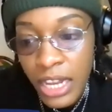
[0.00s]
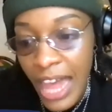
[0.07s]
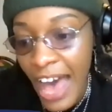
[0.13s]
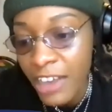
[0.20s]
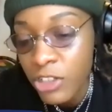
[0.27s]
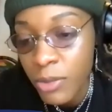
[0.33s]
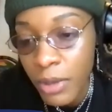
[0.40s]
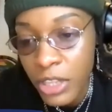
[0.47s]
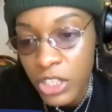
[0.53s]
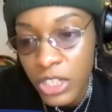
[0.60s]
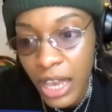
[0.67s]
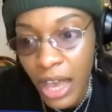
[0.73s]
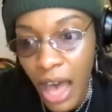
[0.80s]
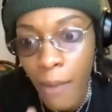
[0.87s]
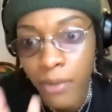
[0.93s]
and actually my
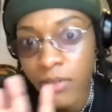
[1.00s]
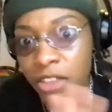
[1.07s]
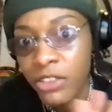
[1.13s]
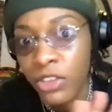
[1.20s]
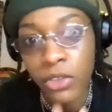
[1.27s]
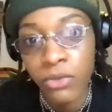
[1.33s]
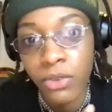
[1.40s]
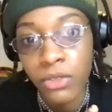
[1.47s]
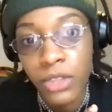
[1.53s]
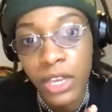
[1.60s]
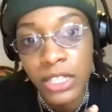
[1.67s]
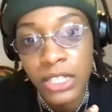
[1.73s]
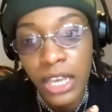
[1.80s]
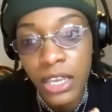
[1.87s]
like, I would rather get the real thing.